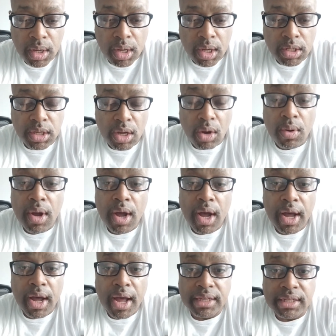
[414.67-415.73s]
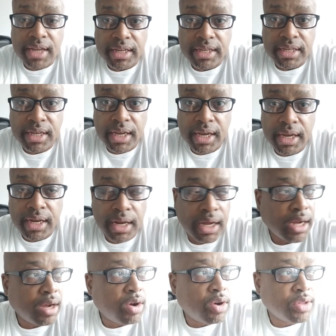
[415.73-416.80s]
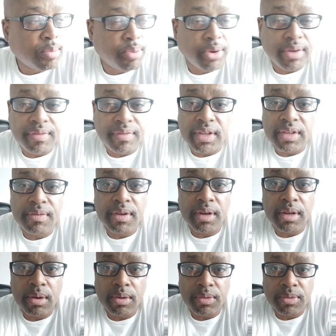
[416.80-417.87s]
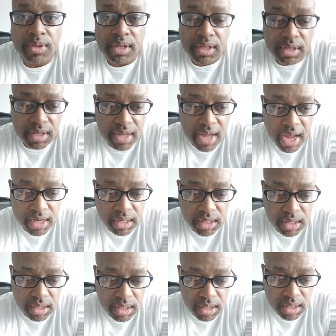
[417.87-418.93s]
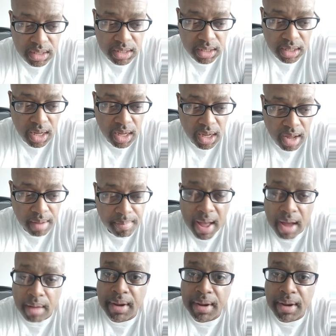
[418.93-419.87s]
So, as I said on the previous video, this is not just about